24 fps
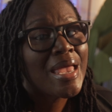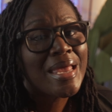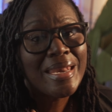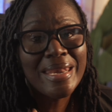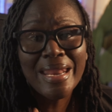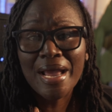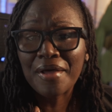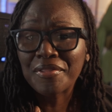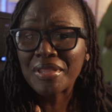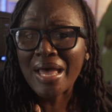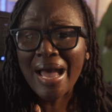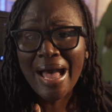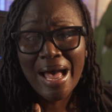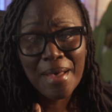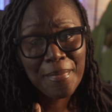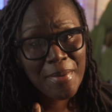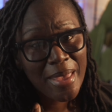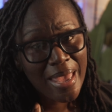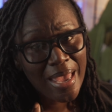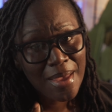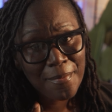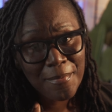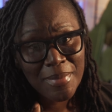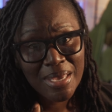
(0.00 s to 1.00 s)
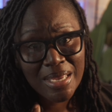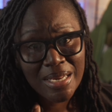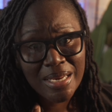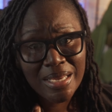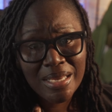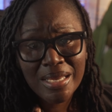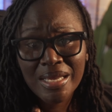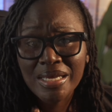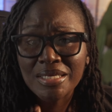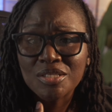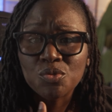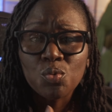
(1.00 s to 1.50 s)
Now the iPad
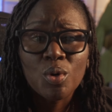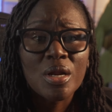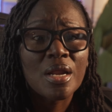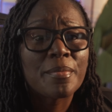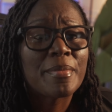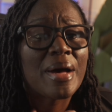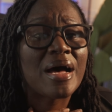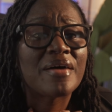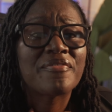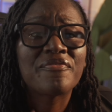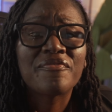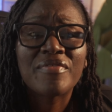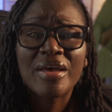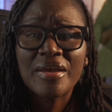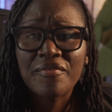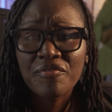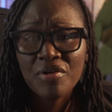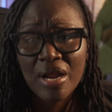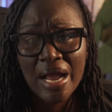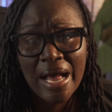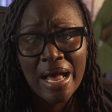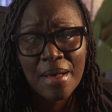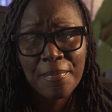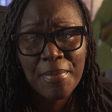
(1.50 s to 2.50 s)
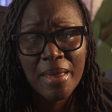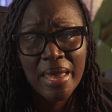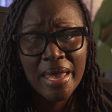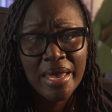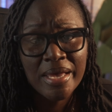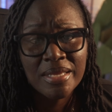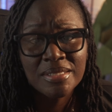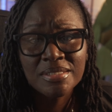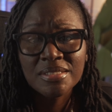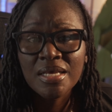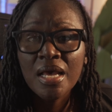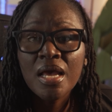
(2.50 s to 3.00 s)
mini is one of my favorite
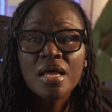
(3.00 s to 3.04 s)
iPads.